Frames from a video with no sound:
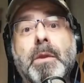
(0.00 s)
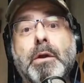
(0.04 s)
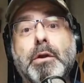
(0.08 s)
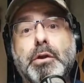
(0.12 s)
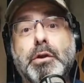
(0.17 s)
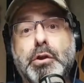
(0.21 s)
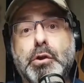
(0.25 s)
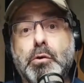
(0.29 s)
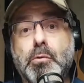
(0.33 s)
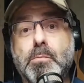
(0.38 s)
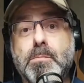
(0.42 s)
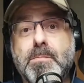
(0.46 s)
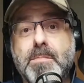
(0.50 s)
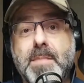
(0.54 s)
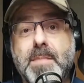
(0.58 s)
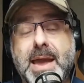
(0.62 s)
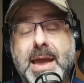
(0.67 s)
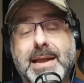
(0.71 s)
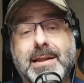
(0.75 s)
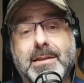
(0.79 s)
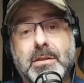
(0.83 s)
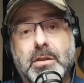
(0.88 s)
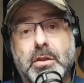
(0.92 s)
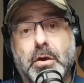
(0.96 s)
you
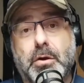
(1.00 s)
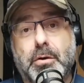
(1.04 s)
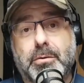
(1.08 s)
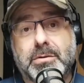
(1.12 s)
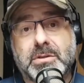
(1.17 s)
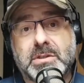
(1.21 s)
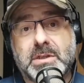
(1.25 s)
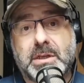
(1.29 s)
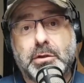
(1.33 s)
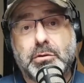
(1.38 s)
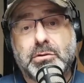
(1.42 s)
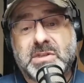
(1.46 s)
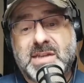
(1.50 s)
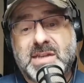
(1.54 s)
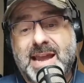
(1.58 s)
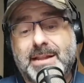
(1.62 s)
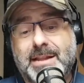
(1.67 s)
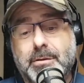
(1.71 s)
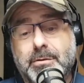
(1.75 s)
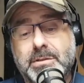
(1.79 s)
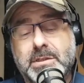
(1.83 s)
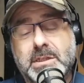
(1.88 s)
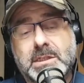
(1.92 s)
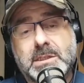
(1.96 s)
make those, you
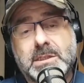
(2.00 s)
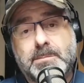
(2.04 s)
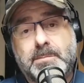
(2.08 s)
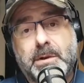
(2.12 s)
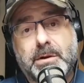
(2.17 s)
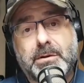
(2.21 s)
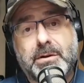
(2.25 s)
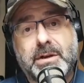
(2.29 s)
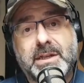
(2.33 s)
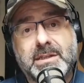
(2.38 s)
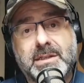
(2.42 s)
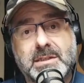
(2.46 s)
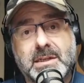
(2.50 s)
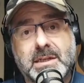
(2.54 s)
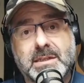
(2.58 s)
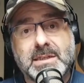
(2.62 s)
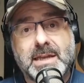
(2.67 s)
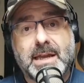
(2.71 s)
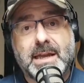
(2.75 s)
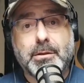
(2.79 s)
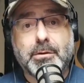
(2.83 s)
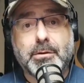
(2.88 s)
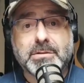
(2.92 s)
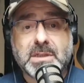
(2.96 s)
take those experiences
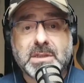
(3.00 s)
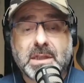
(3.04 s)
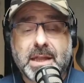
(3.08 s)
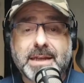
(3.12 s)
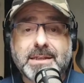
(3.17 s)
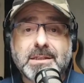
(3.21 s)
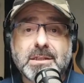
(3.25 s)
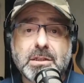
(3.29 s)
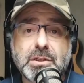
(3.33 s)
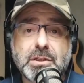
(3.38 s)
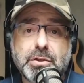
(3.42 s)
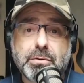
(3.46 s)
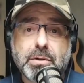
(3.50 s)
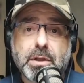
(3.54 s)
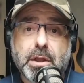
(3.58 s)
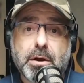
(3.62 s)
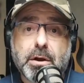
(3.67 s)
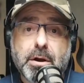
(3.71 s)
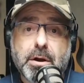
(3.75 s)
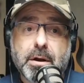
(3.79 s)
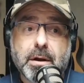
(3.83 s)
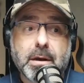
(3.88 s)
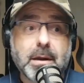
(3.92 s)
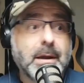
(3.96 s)
and those lessons you
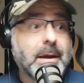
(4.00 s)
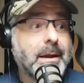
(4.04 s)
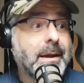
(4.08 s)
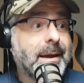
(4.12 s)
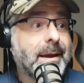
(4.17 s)
learn